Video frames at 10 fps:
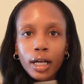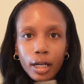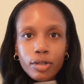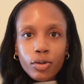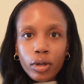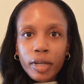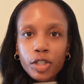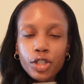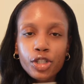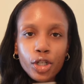I also want to make
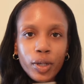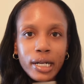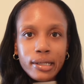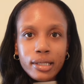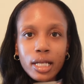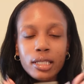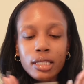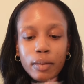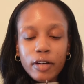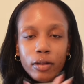sure to show you guys
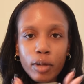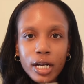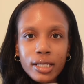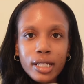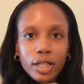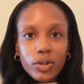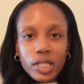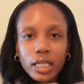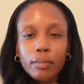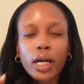some of the products that I use to
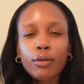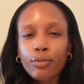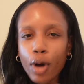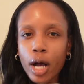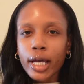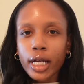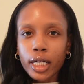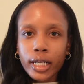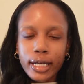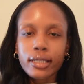keep my raw
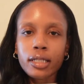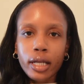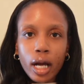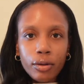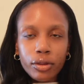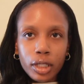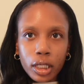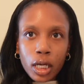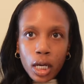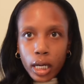hair nice and
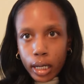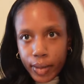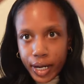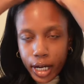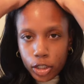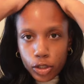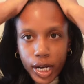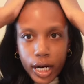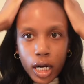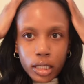healthy. My natural
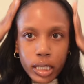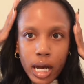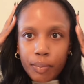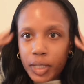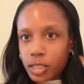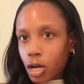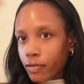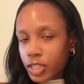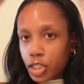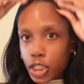hair on top is
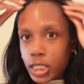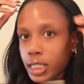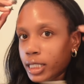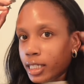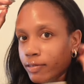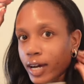obviously just a leave